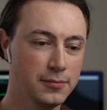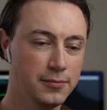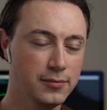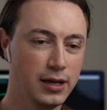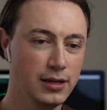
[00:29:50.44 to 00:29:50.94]

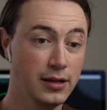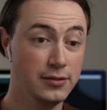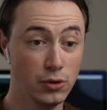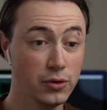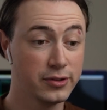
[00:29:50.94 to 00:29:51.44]
it
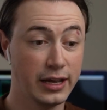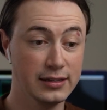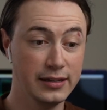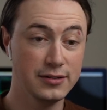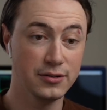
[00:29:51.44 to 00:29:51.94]
looks like, at
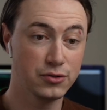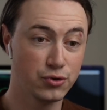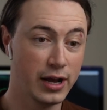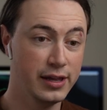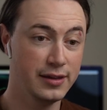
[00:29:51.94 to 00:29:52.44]
least in
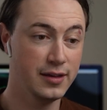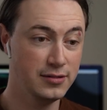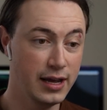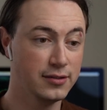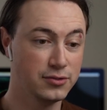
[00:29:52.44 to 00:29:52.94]
Australia,
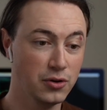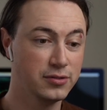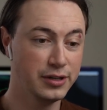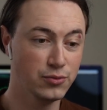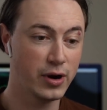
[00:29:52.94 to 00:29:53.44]
that
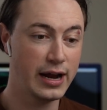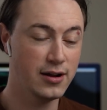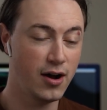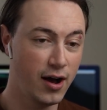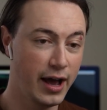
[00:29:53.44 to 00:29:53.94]
certainly rate
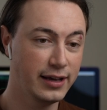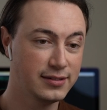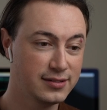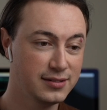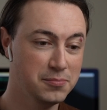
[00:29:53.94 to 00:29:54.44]

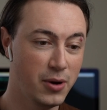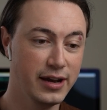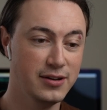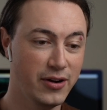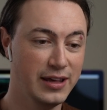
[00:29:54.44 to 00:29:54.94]
hikes might
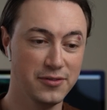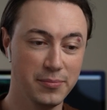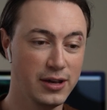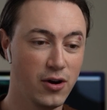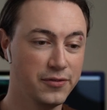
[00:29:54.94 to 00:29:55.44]
not even be
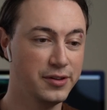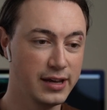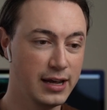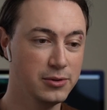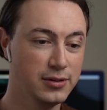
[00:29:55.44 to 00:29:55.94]
off the
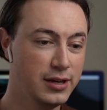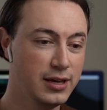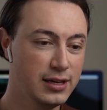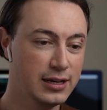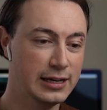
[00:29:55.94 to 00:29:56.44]
table,
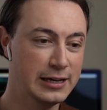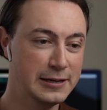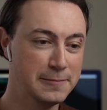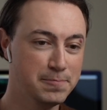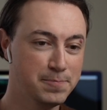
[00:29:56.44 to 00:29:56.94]

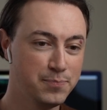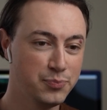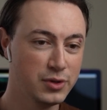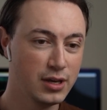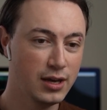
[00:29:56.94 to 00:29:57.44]

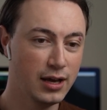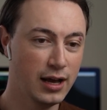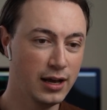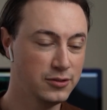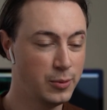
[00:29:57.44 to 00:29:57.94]

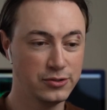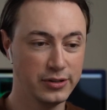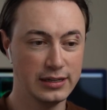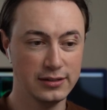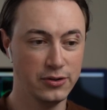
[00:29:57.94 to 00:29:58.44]
especially
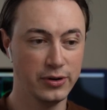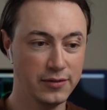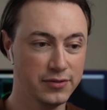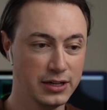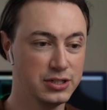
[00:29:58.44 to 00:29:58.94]
considering
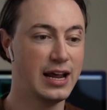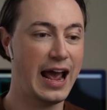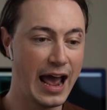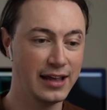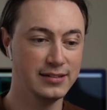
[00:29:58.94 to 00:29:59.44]
inflation
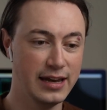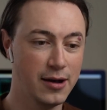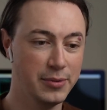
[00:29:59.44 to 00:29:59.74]
has now been